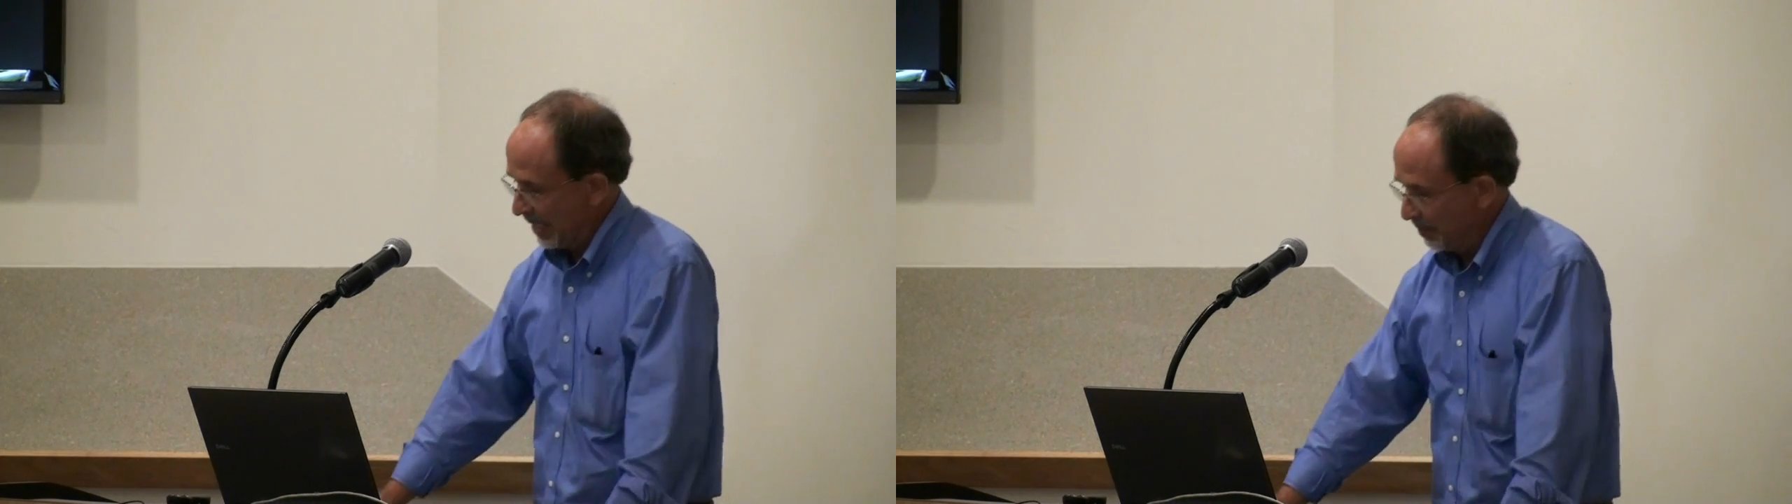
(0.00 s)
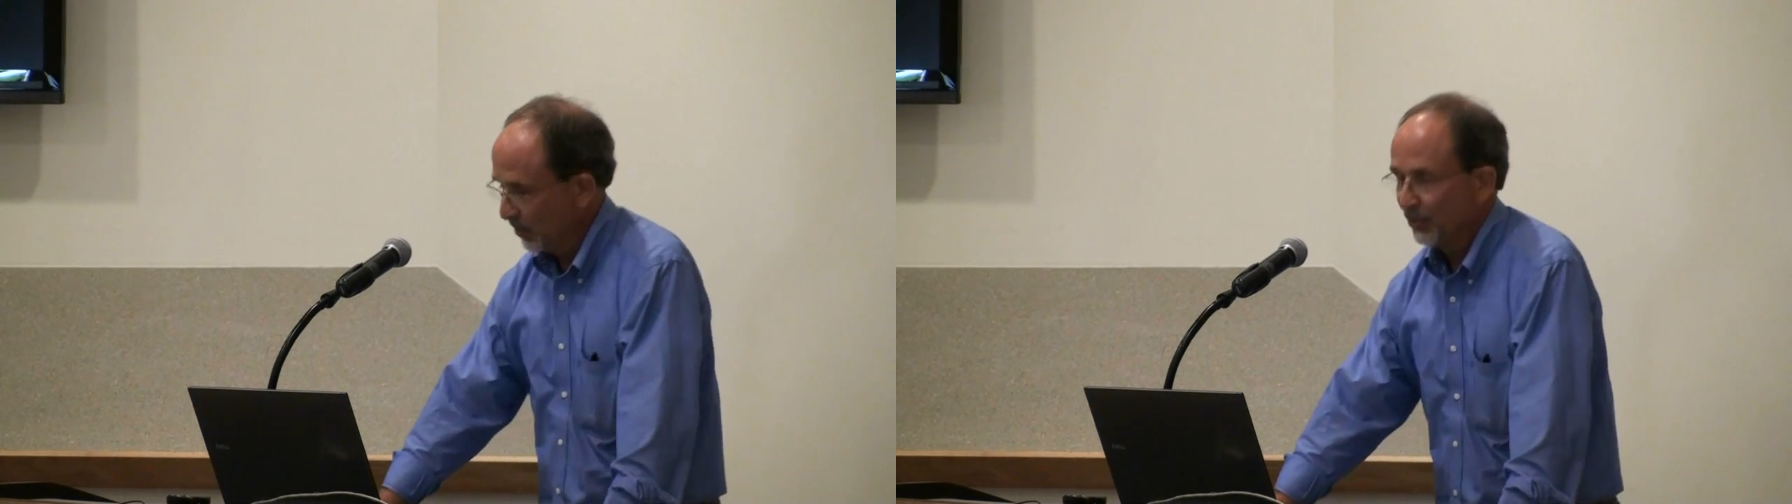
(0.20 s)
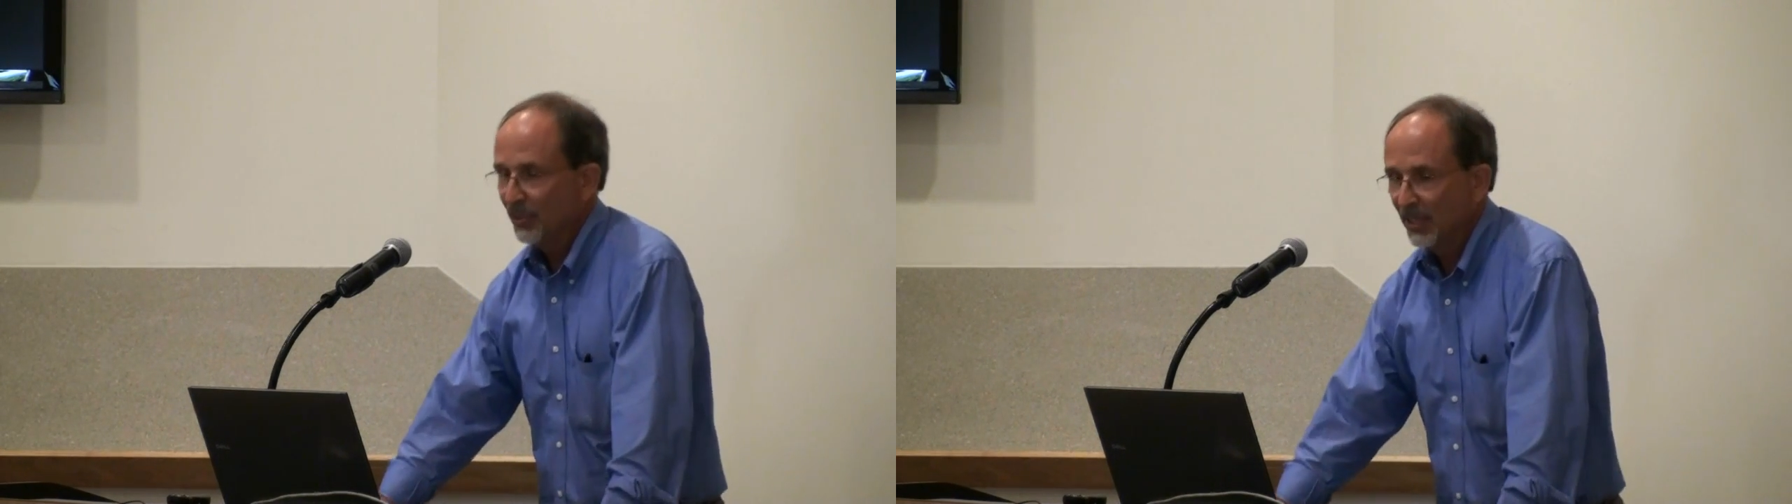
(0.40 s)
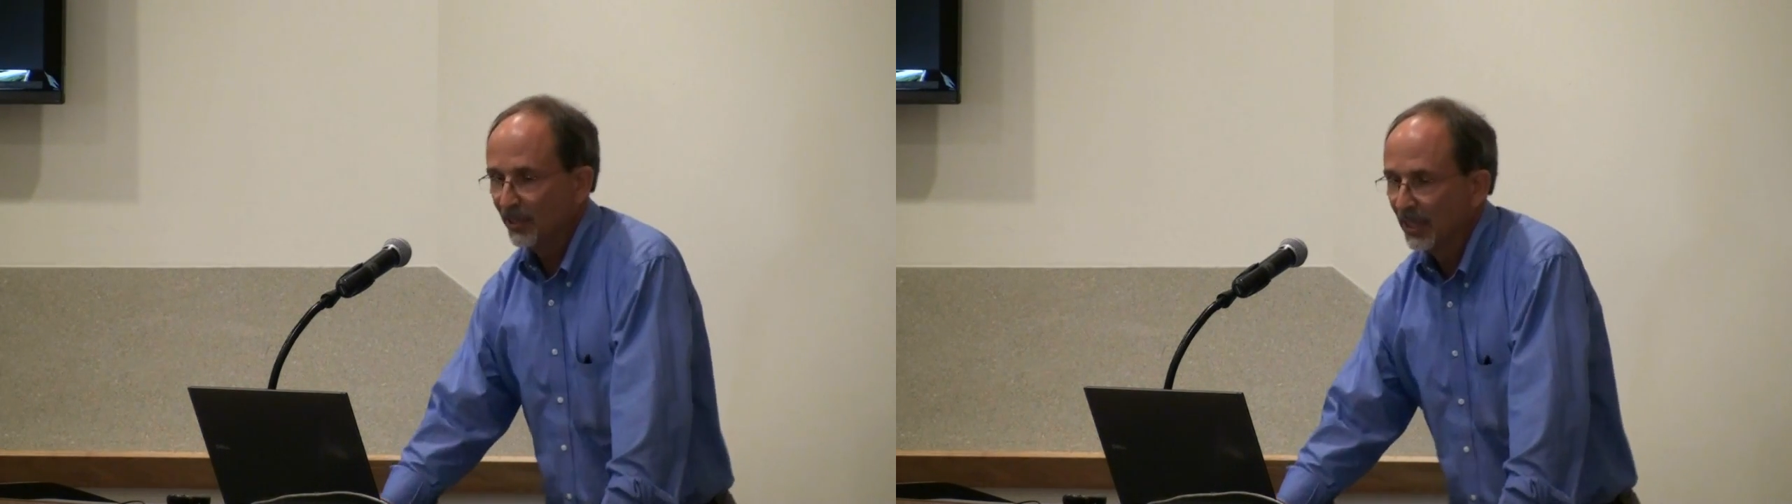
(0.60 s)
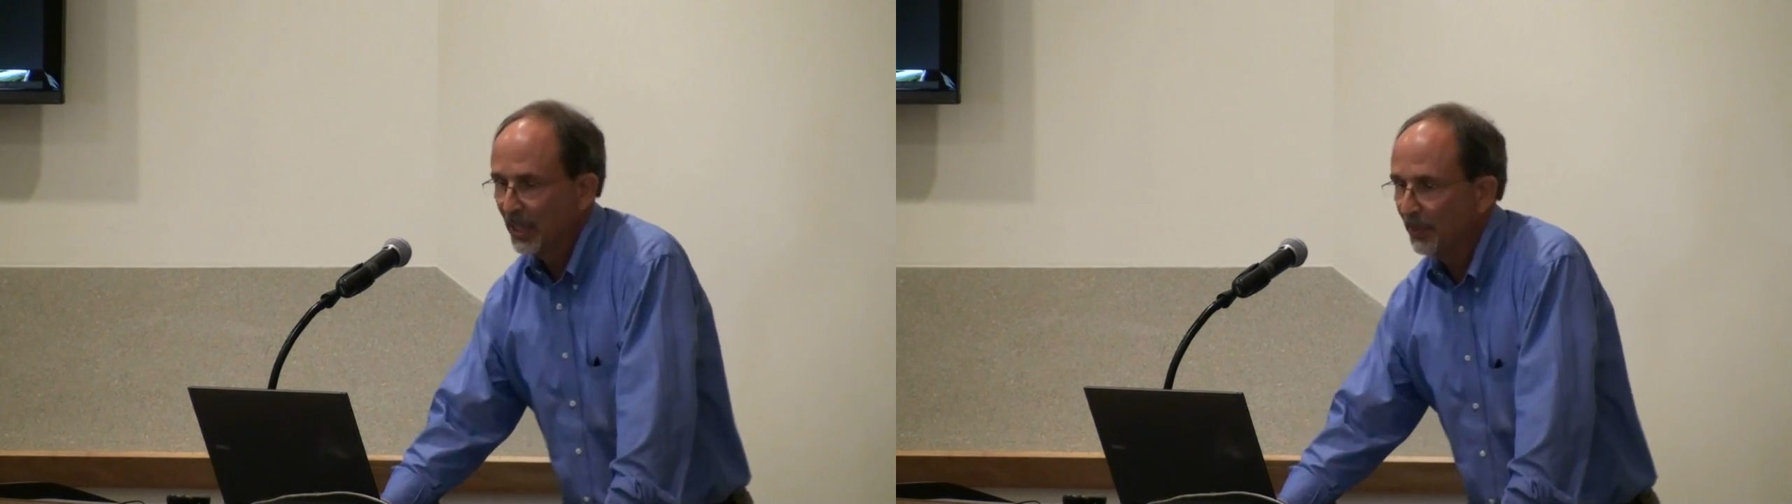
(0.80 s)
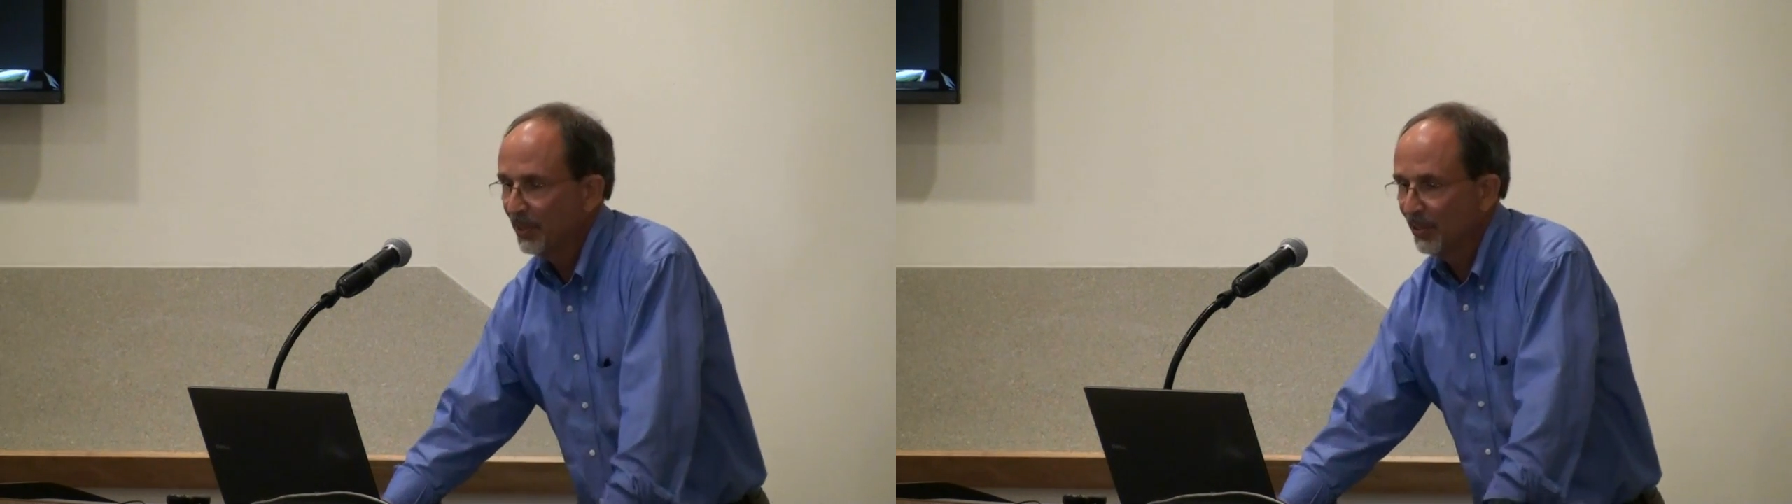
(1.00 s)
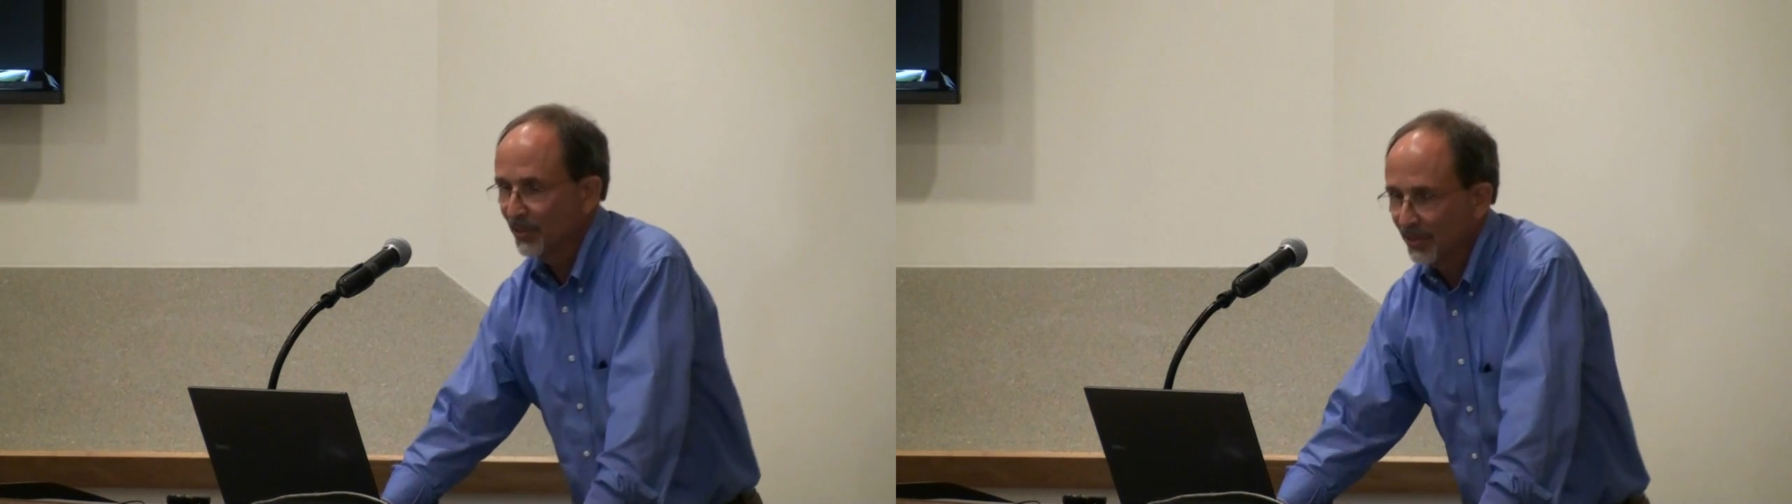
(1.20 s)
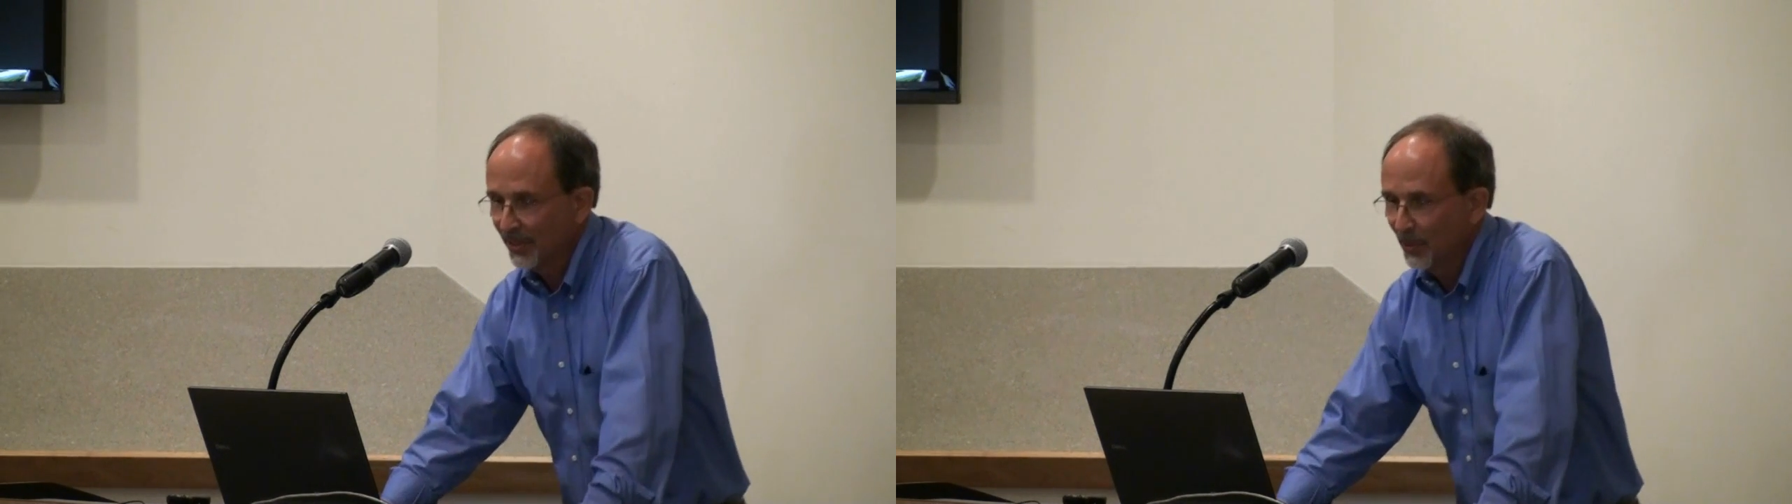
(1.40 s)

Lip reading: but you'll see there are a couple years that